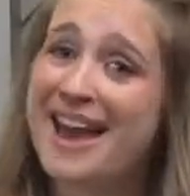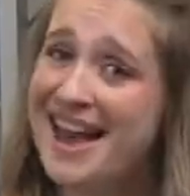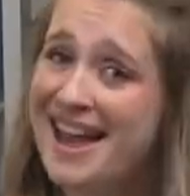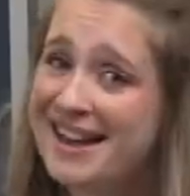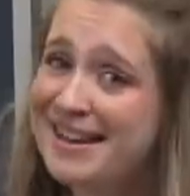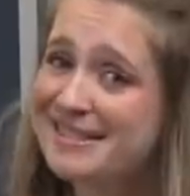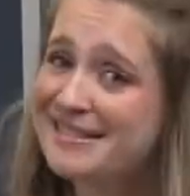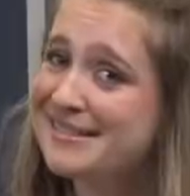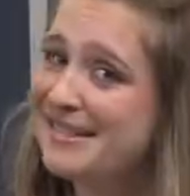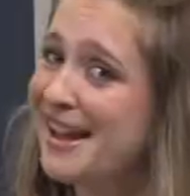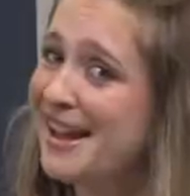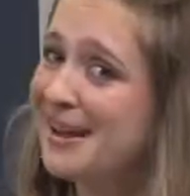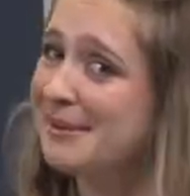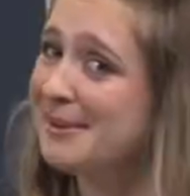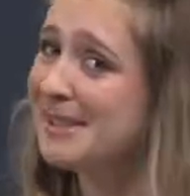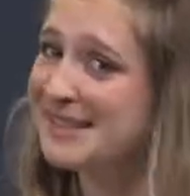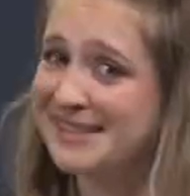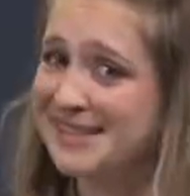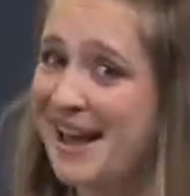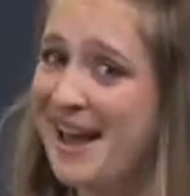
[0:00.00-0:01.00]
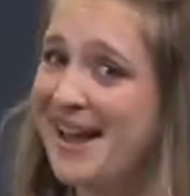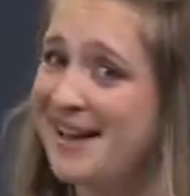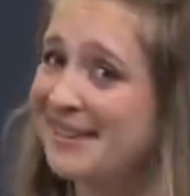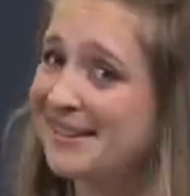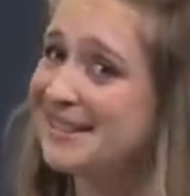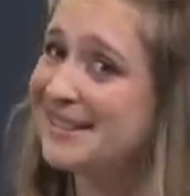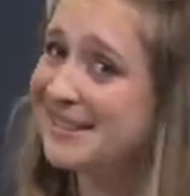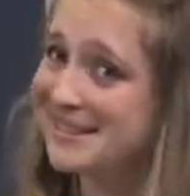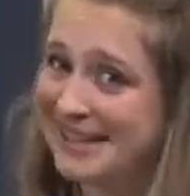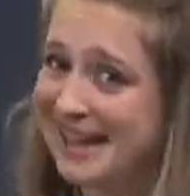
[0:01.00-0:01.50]
and like we said,
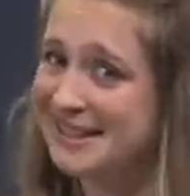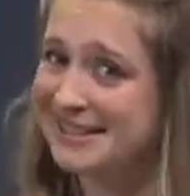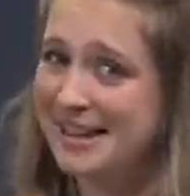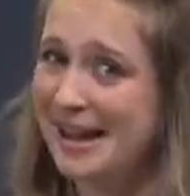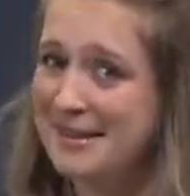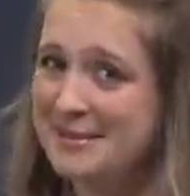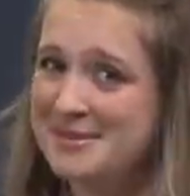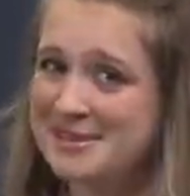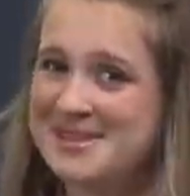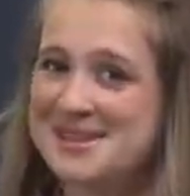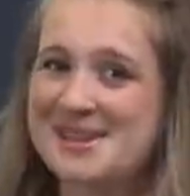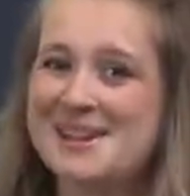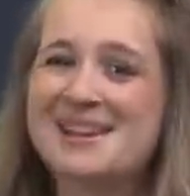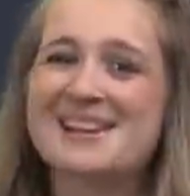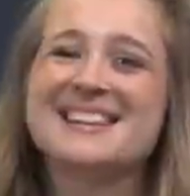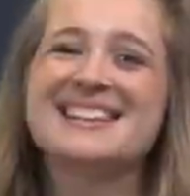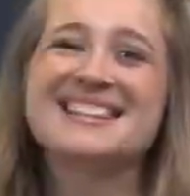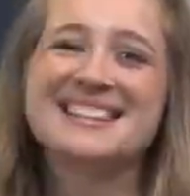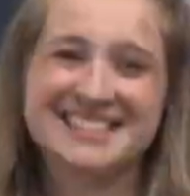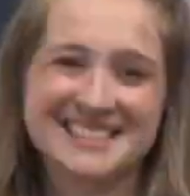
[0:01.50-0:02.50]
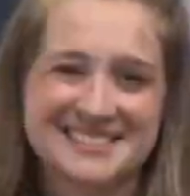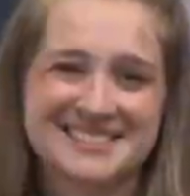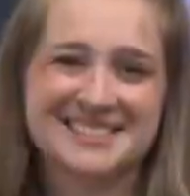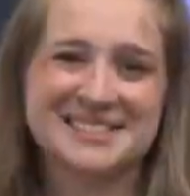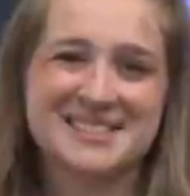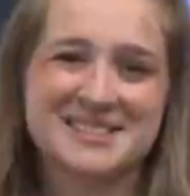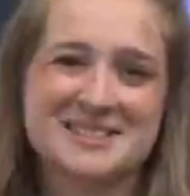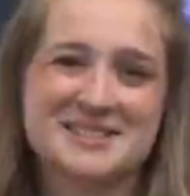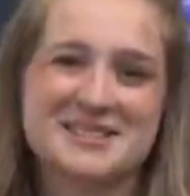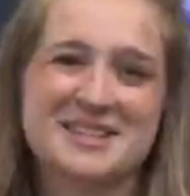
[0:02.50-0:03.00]
it's that time of the year, it's
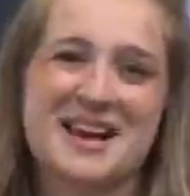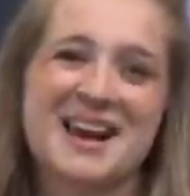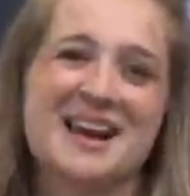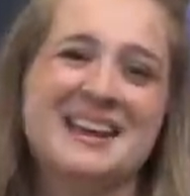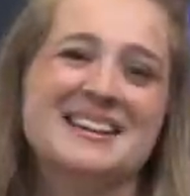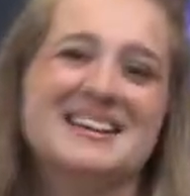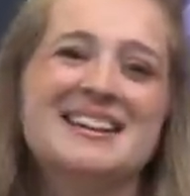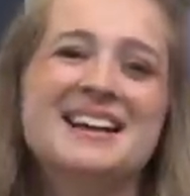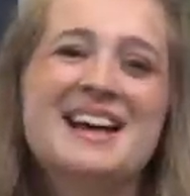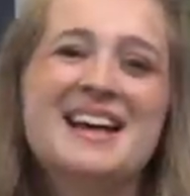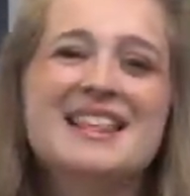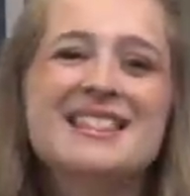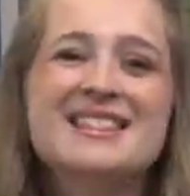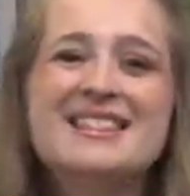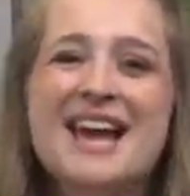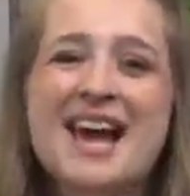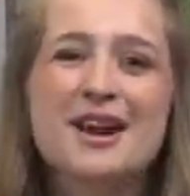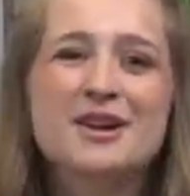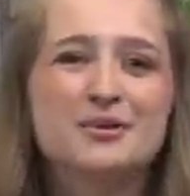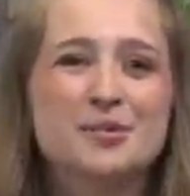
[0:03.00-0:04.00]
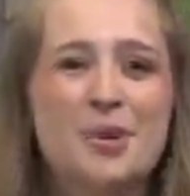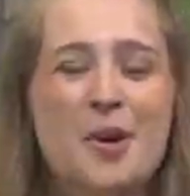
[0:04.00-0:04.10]
senior day. The Gators will